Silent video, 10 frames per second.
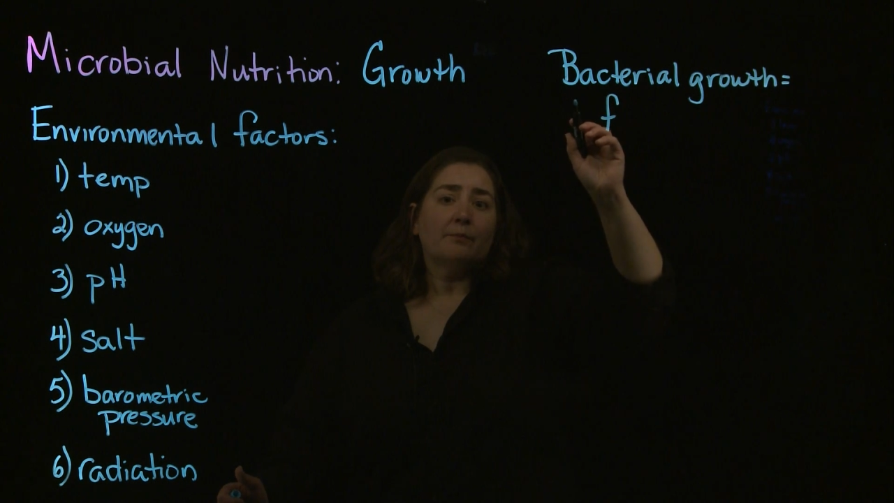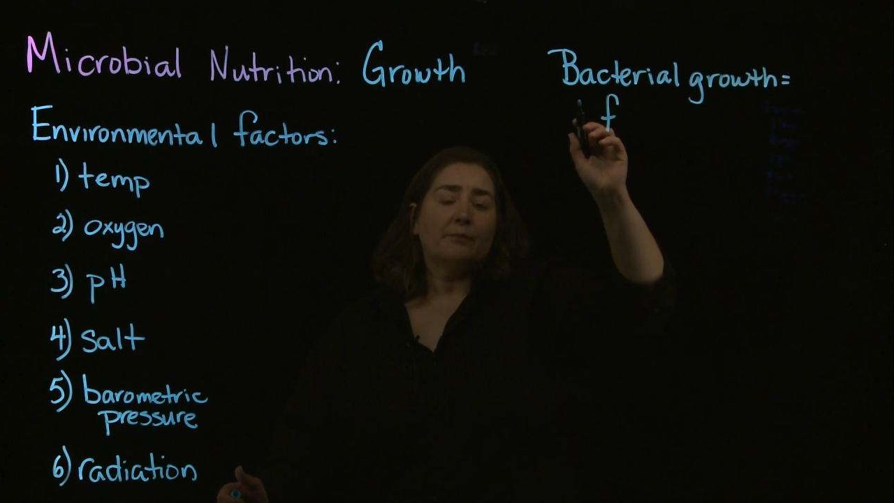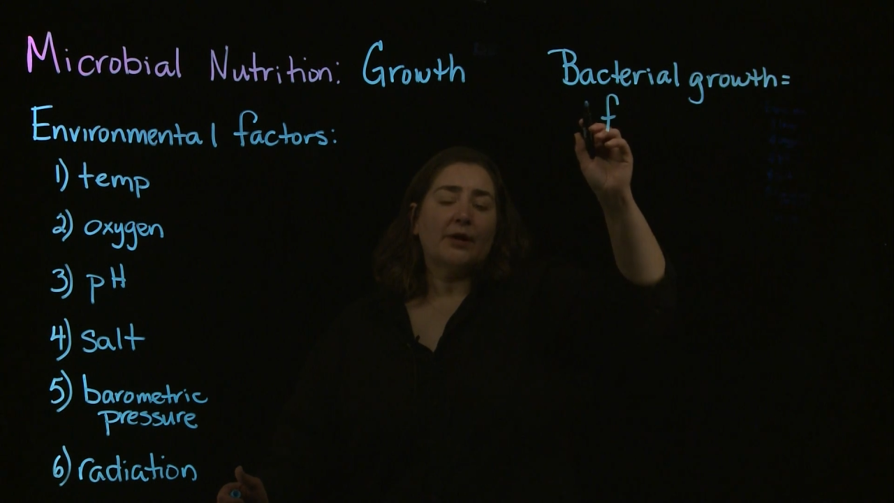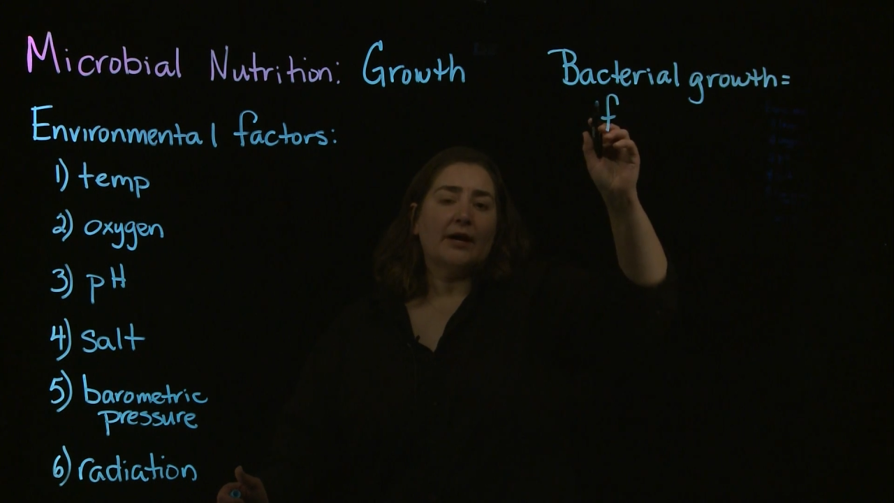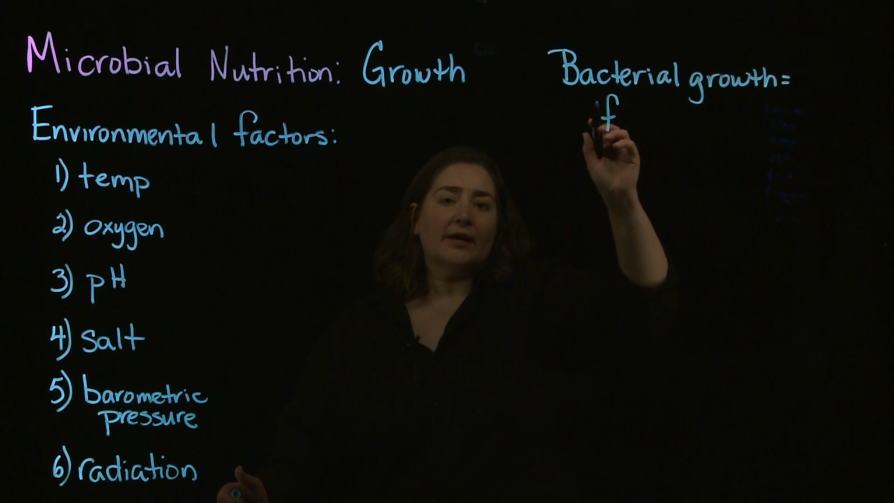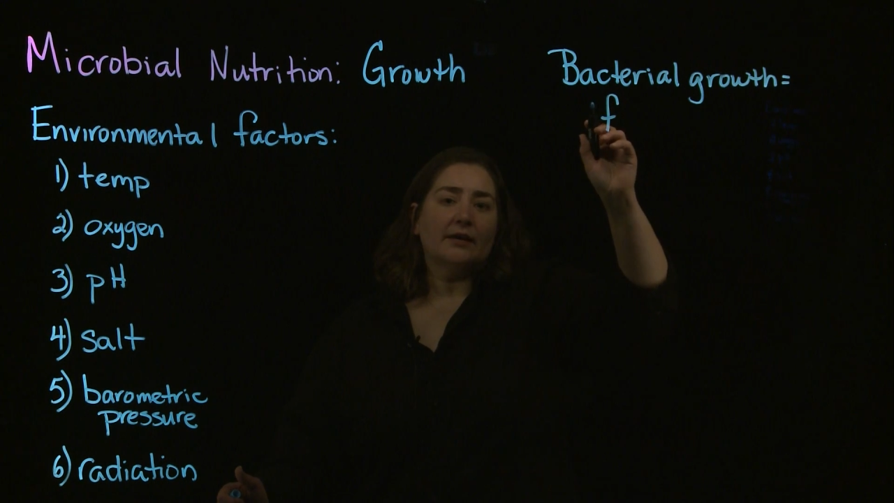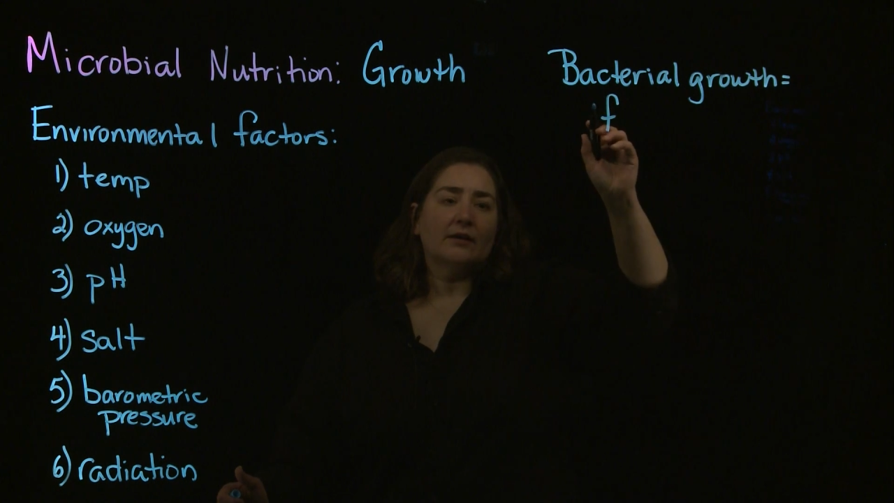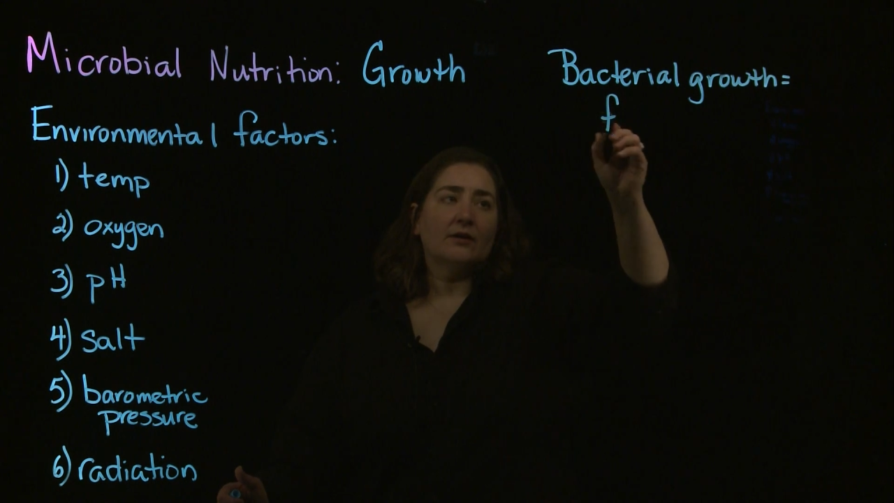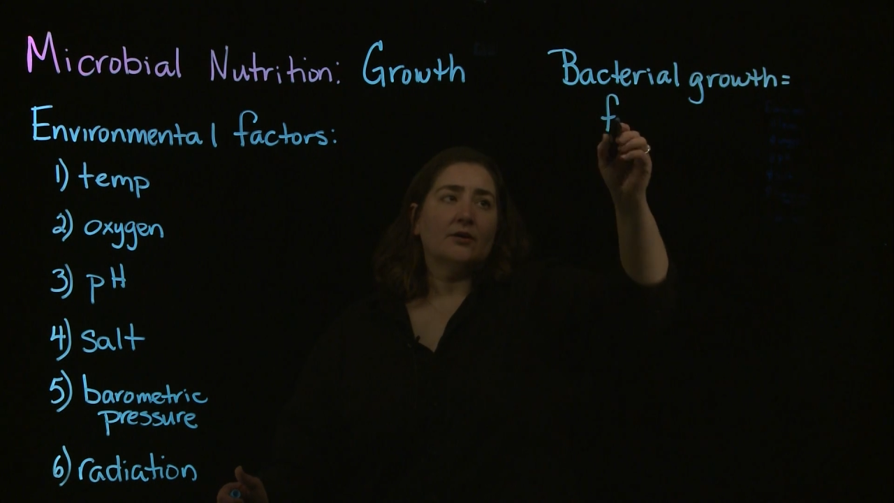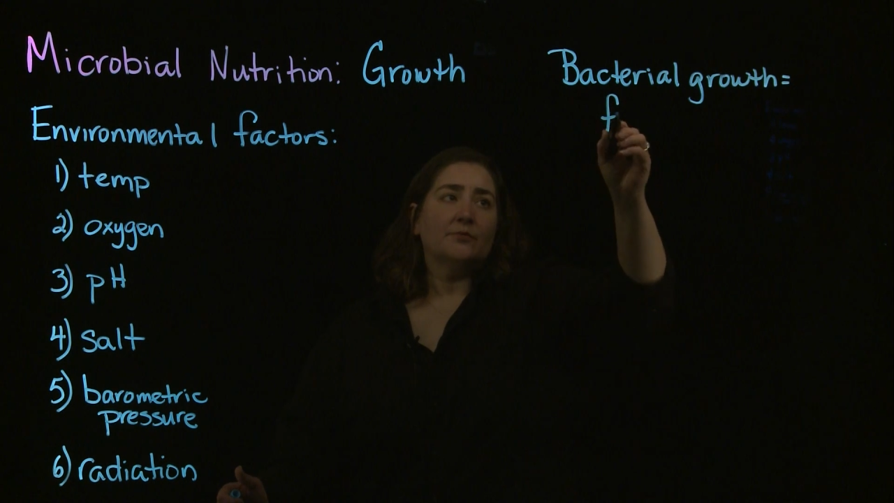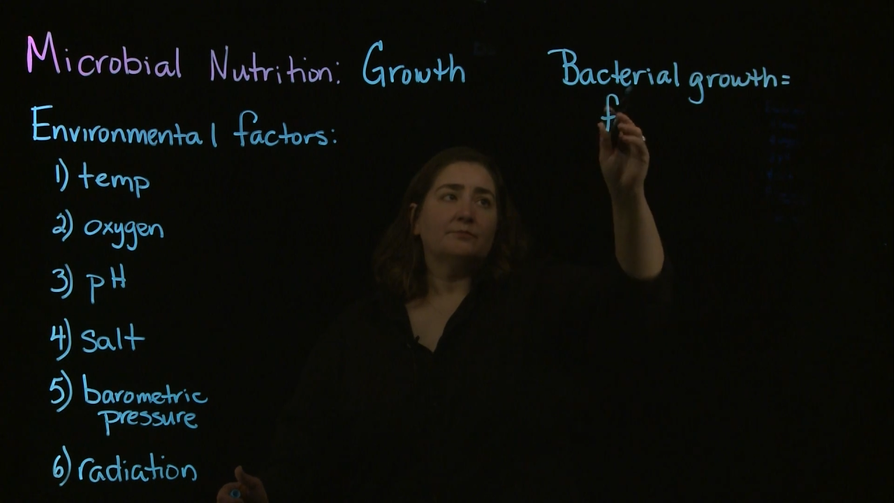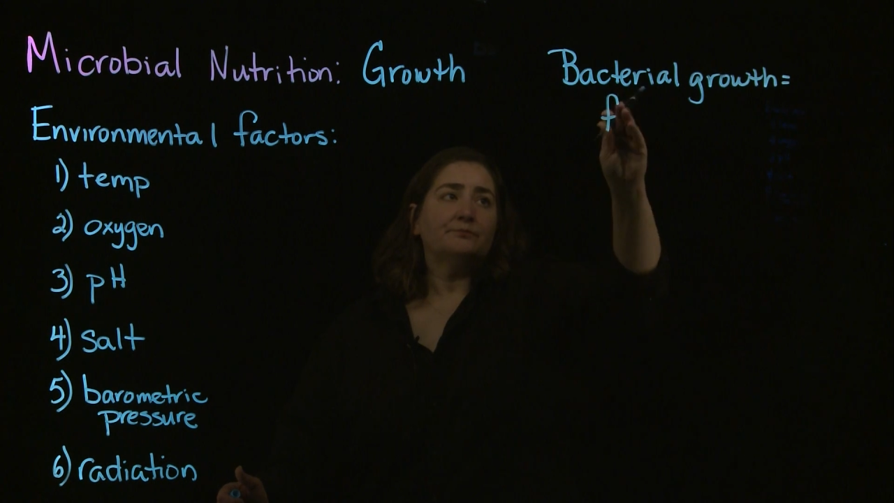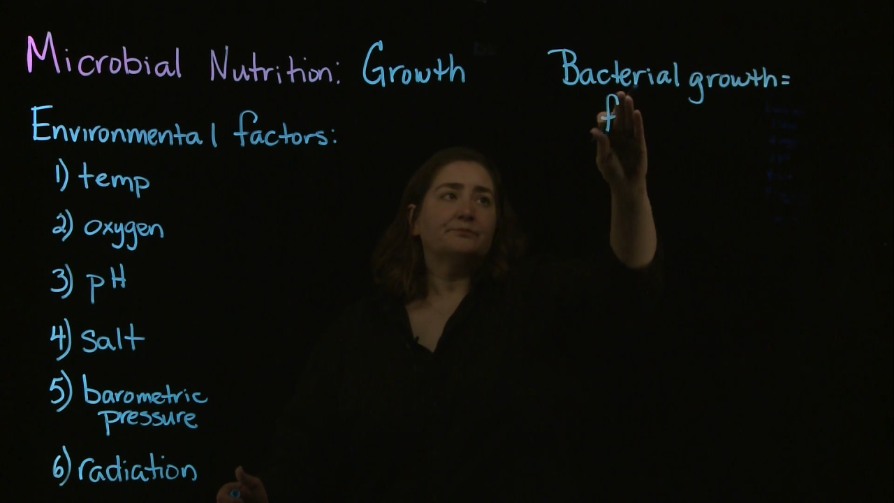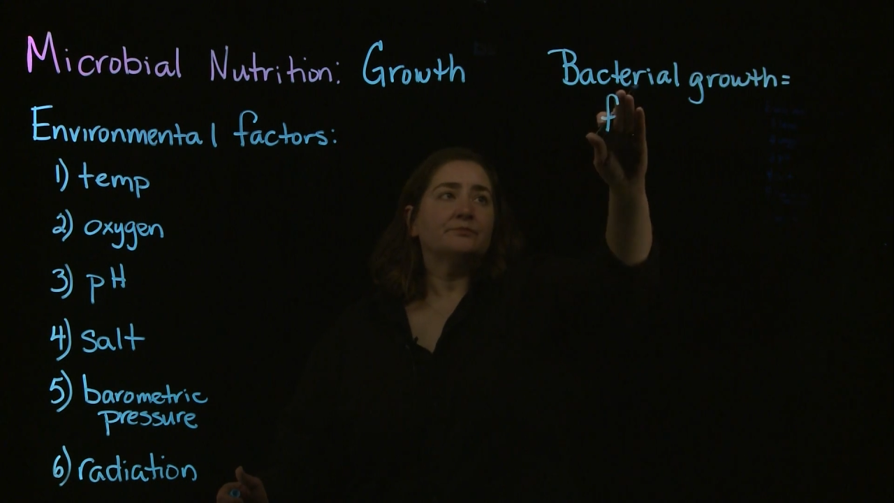by um,